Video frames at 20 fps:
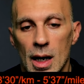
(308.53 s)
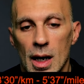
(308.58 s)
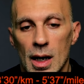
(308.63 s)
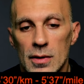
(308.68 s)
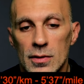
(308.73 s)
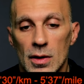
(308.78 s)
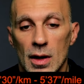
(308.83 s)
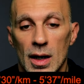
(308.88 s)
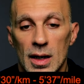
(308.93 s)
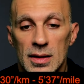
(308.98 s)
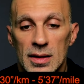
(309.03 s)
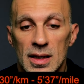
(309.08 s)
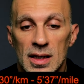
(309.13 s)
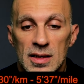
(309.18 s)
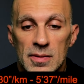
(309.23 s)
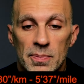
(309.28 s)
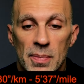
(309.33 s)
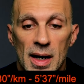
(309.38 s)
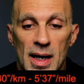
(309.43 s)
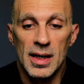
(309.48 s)
So at
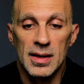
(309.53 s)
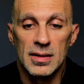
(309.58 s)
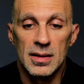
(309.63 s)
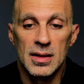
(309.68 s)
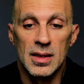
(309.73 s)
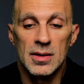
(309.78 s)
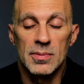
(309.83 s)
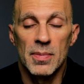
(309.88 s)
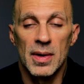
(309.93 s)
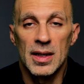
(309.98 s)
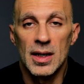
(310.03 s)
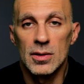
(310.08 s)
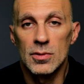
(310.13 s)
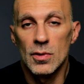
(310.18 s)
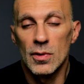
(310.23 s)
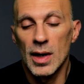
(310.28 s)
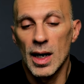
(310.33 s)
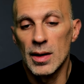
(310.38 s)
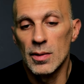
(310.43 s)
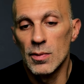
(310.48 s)
this pace, it is better
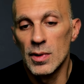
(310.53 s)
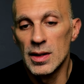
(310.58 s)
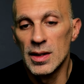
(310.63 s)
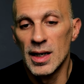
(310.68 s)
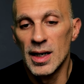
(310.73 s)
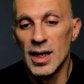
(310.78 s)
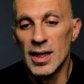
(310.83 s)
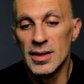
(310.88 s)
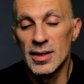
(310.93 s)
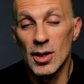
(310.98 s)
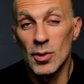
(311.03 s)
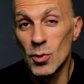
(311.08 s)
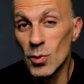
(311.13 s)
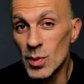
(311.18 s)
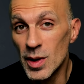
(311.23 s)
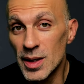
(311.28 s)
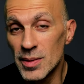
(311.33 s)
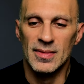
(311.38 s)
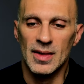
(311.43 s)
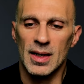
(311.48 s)
to run with the
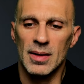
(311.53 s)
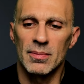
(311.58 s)
Takumi.